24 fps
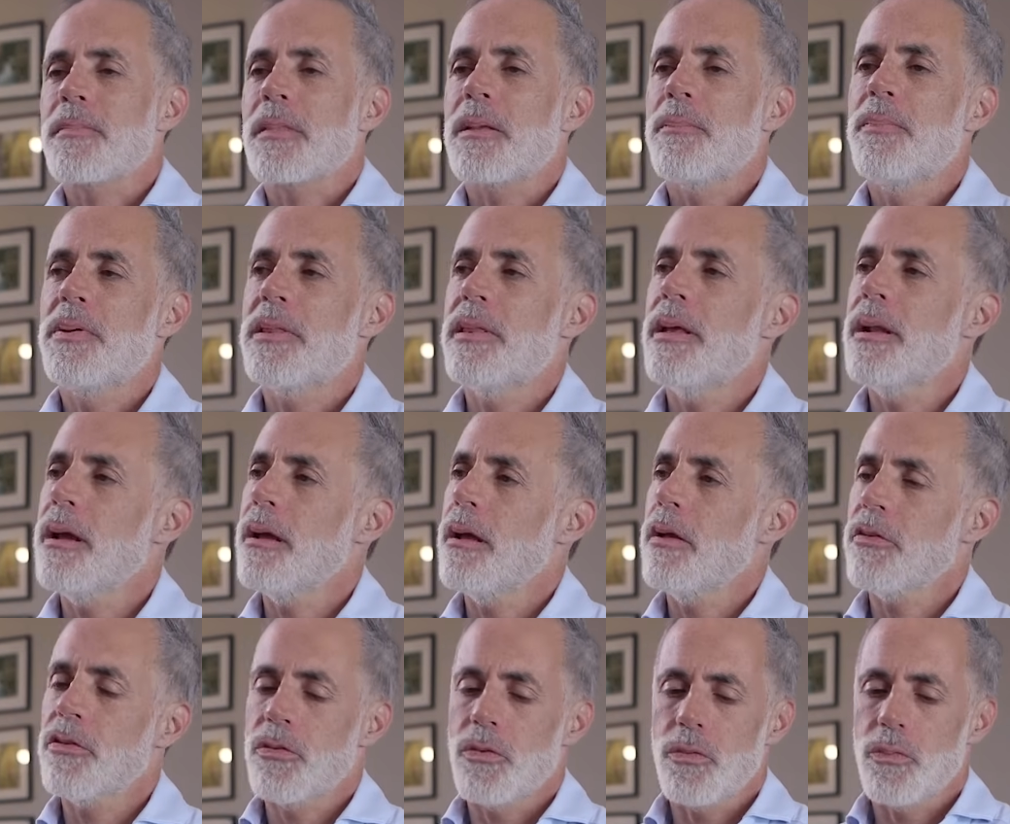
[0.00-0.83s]
But then I
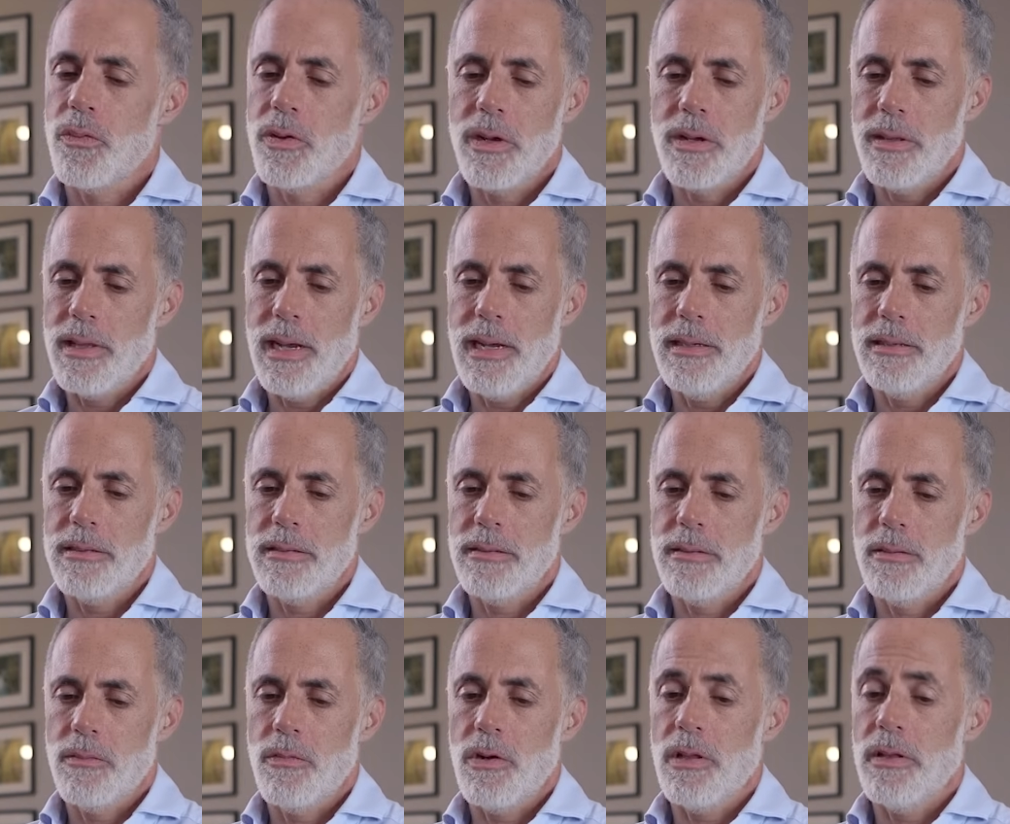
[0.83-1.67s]
also realized,
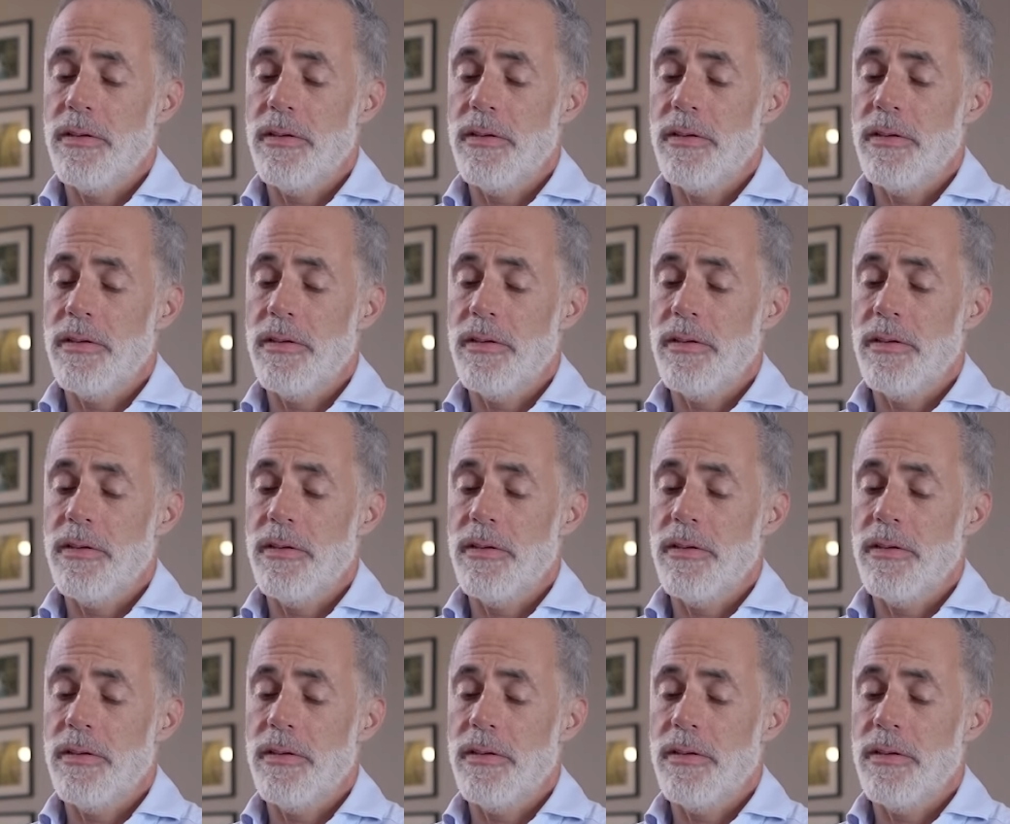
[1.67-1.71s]
well,